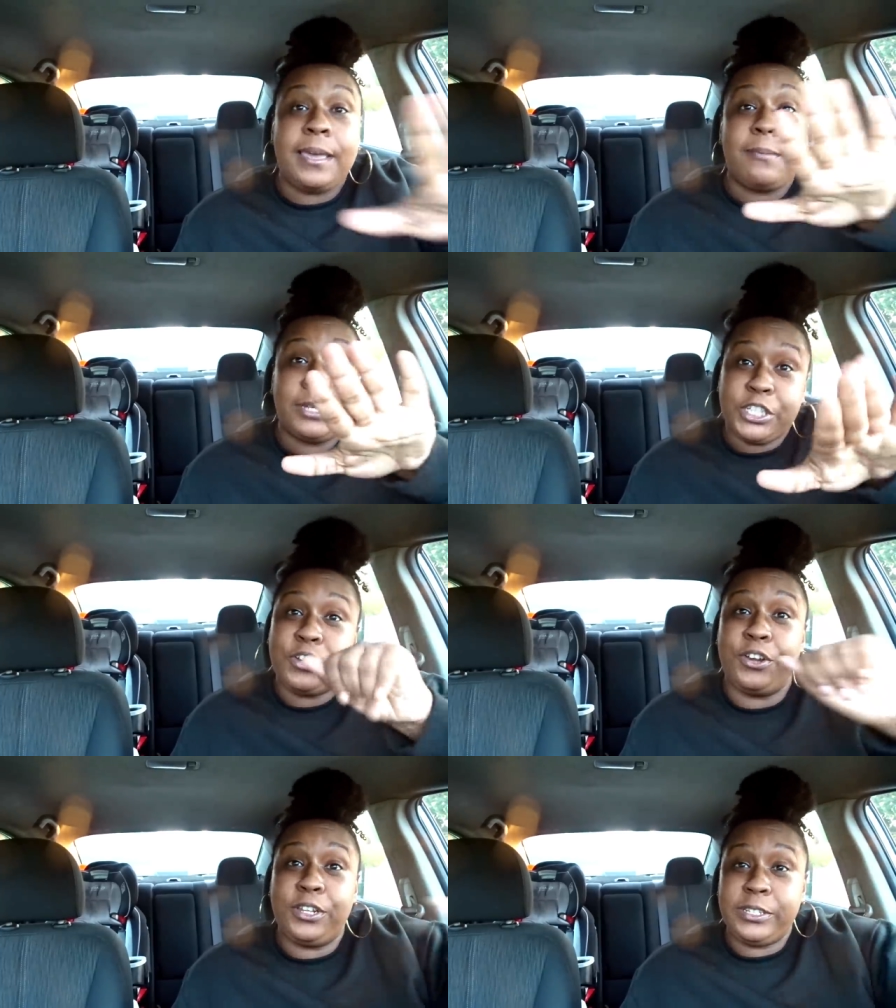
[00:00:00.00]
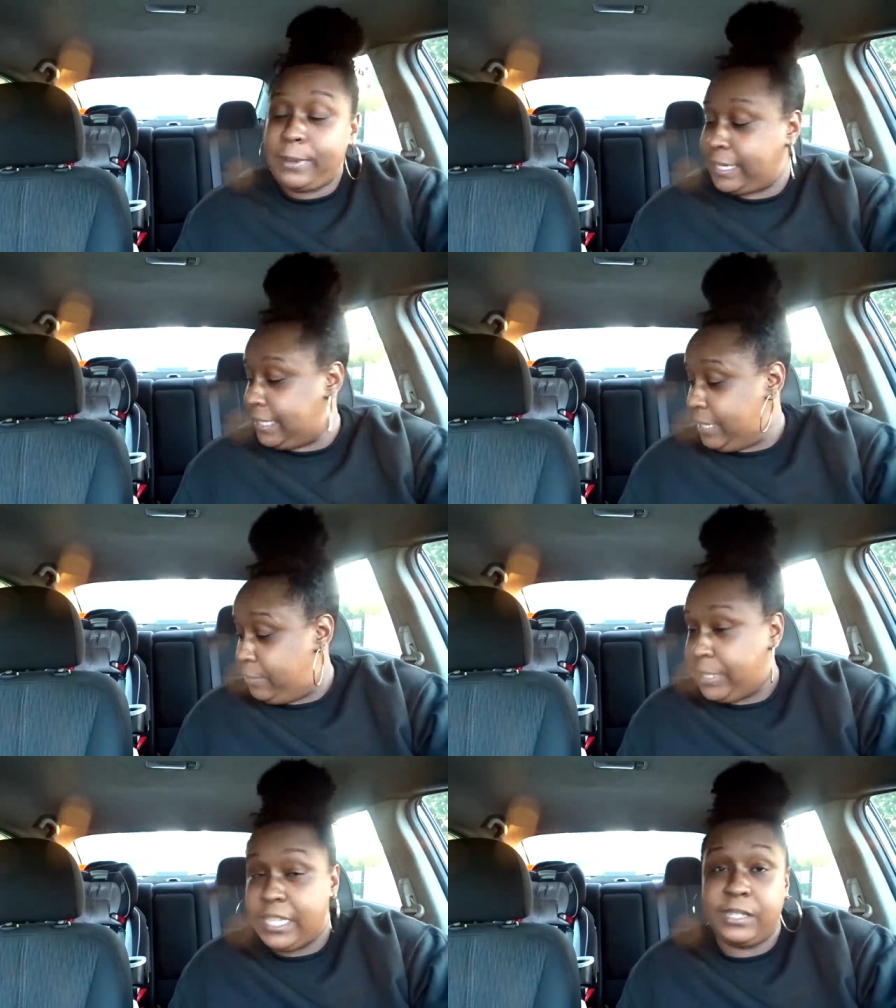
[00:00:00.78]
But your girl is about to get
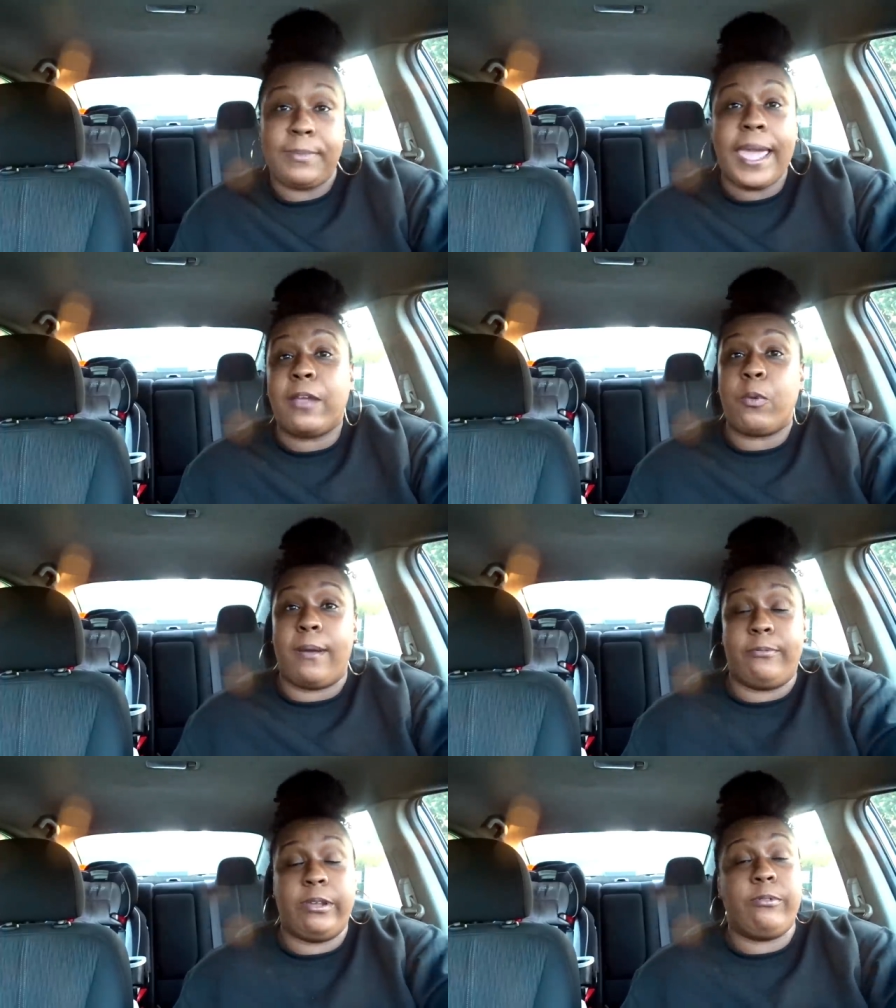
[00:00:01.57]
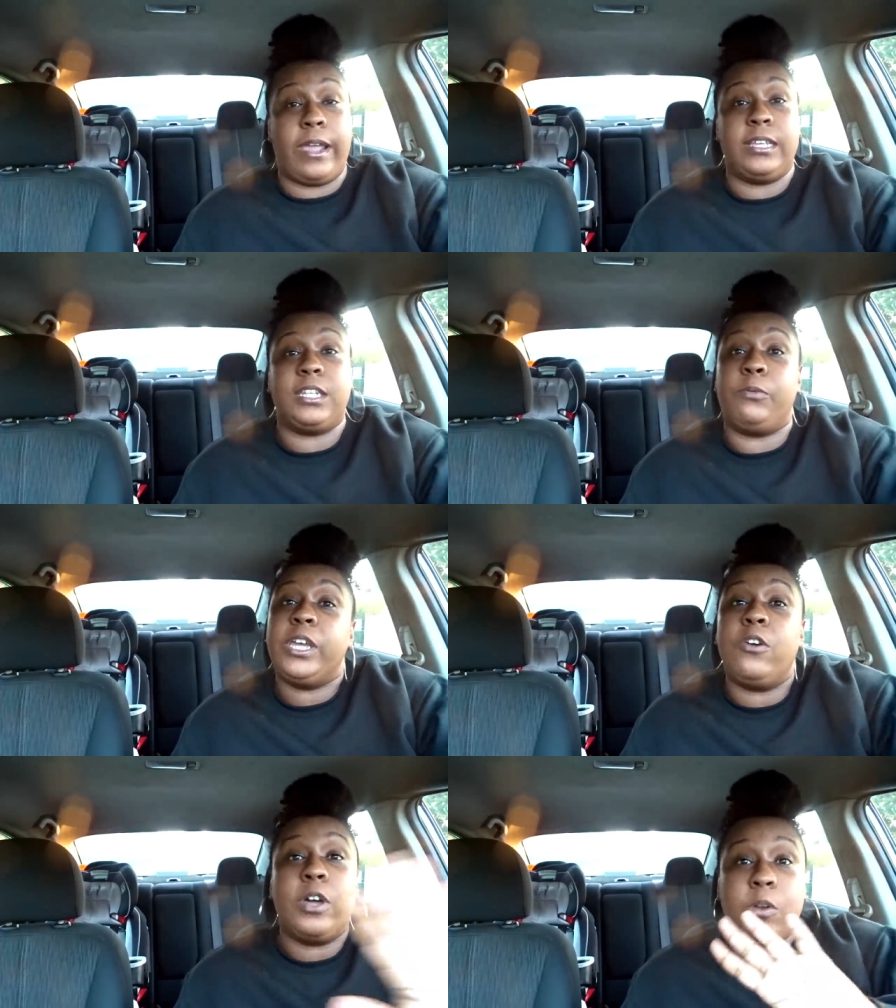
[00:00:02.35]
him with this bank robbery prank. So
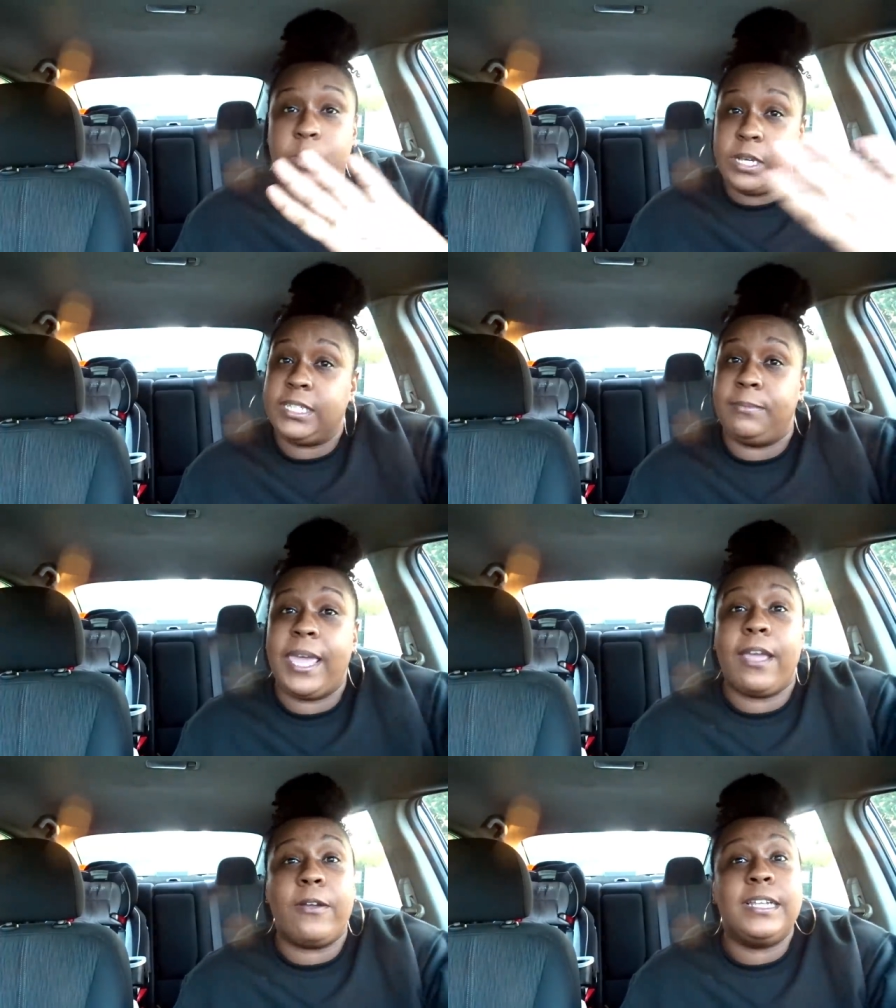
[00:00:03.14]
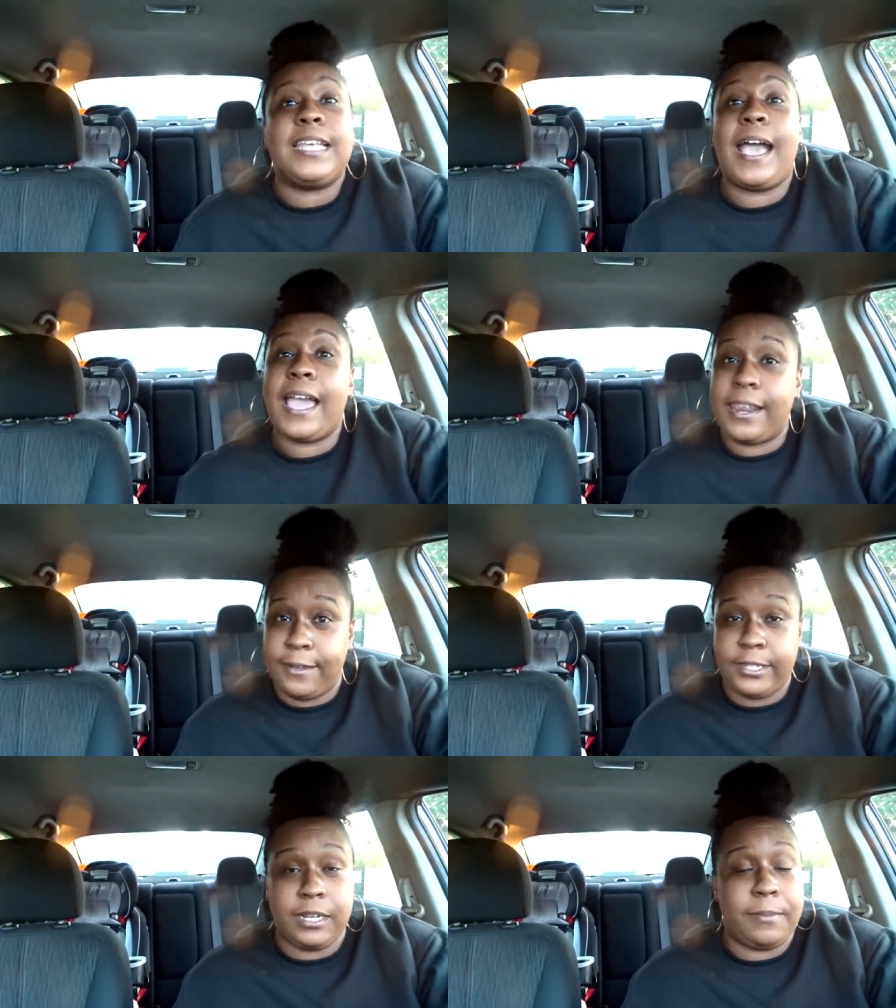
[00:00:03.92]
we going to run some errands. I gotta
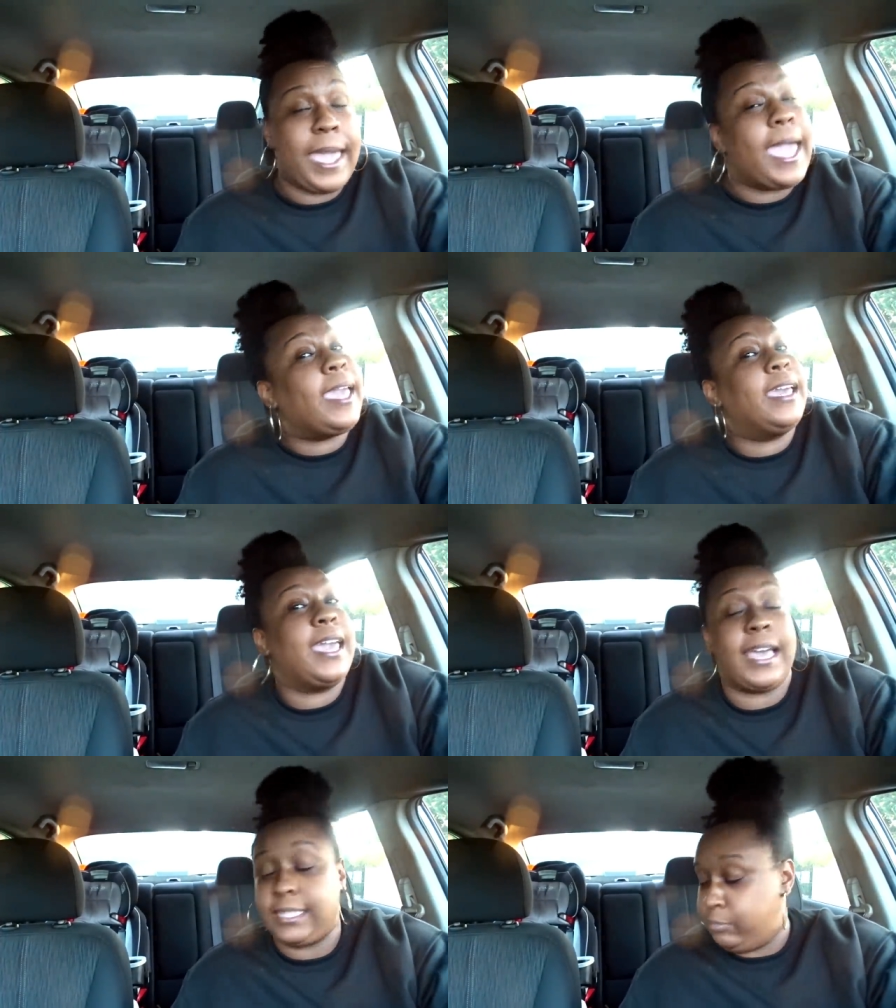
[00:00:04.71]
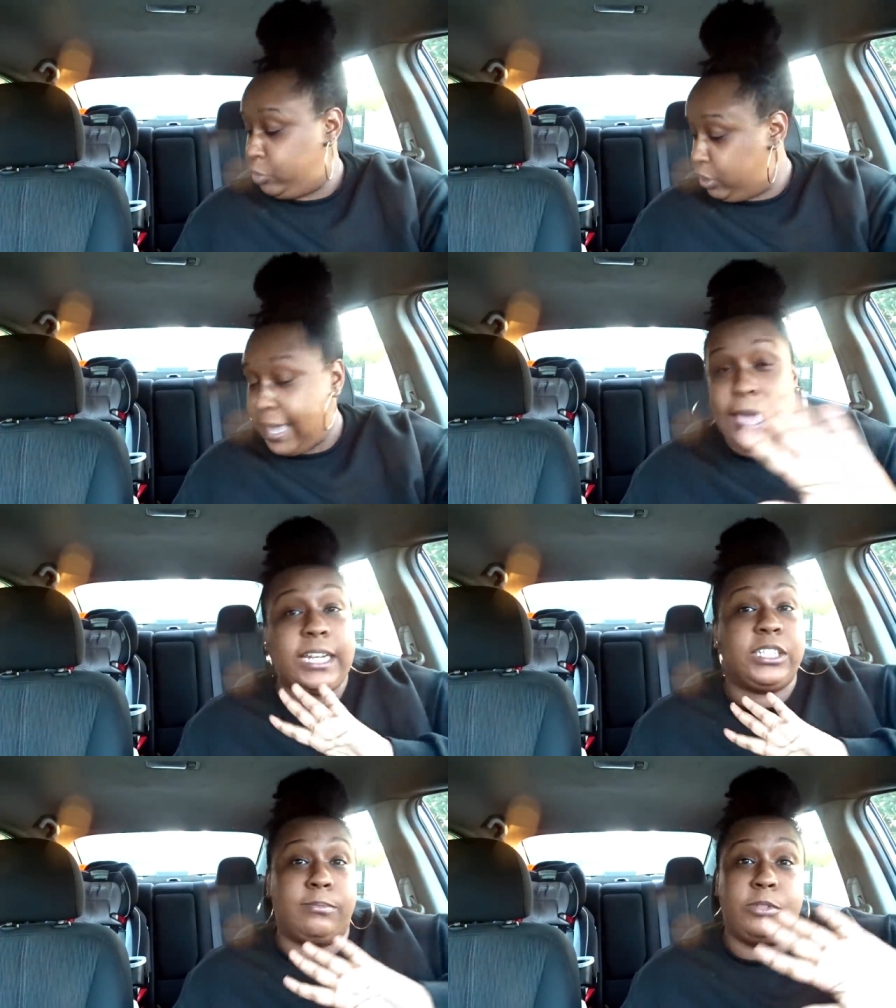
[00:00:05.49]
go to the bank and
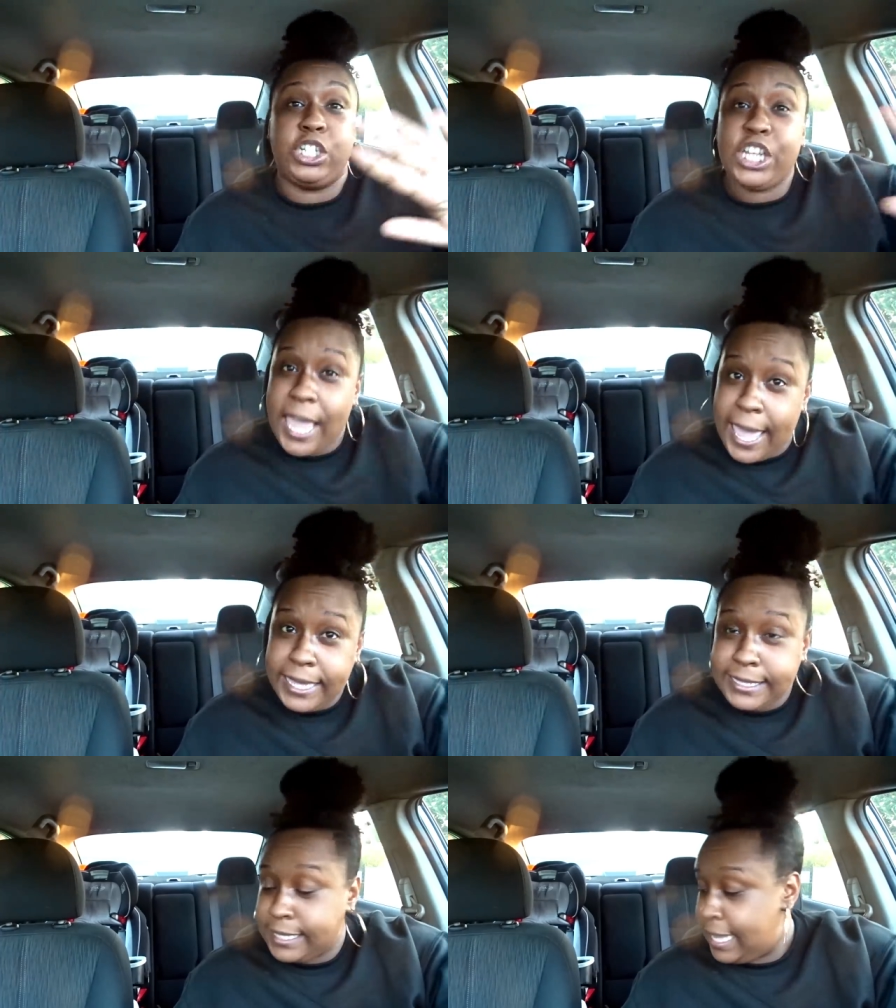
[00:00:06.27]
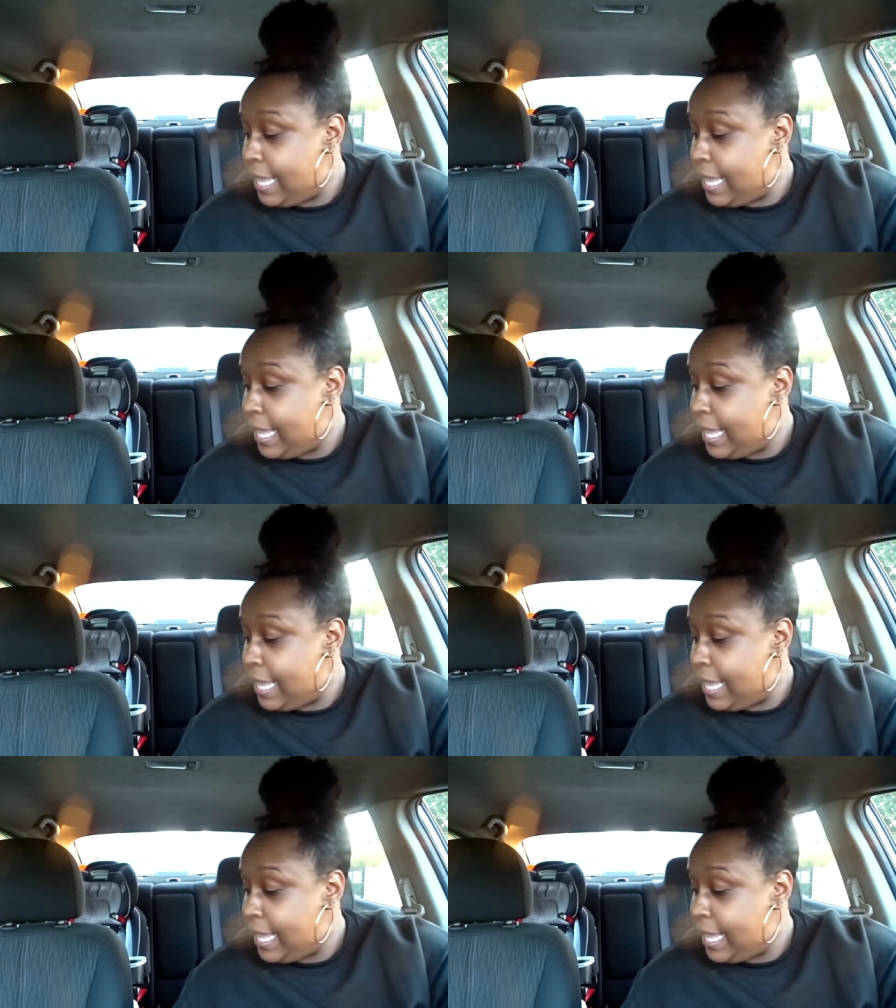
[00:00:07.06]
cash some checks.